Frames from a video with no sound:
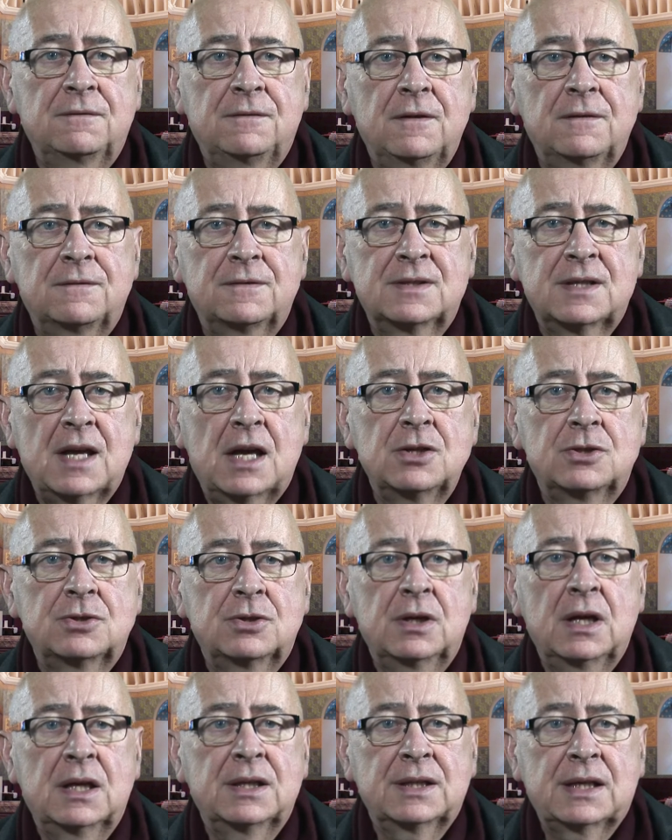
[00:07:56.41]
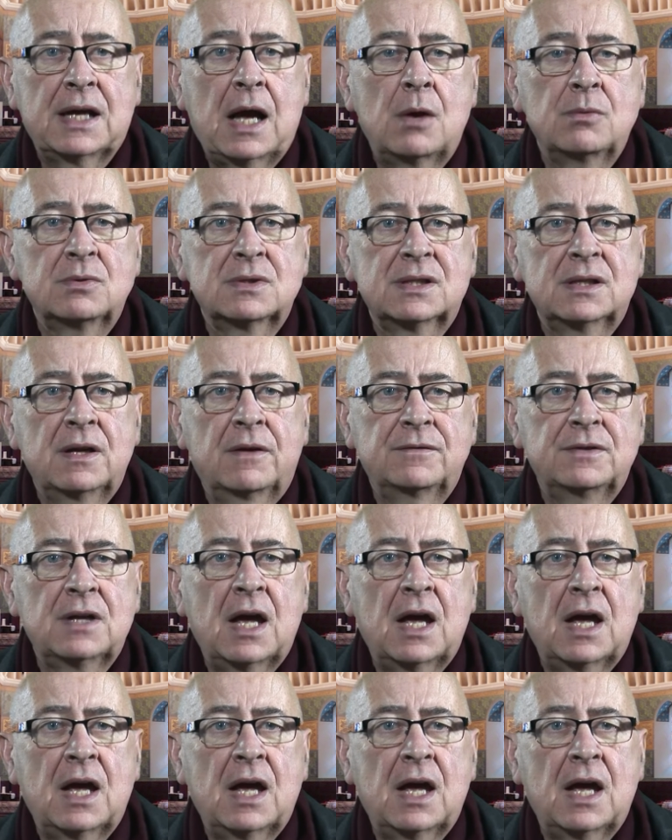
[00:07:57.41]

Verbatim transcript: 5th century at the Council of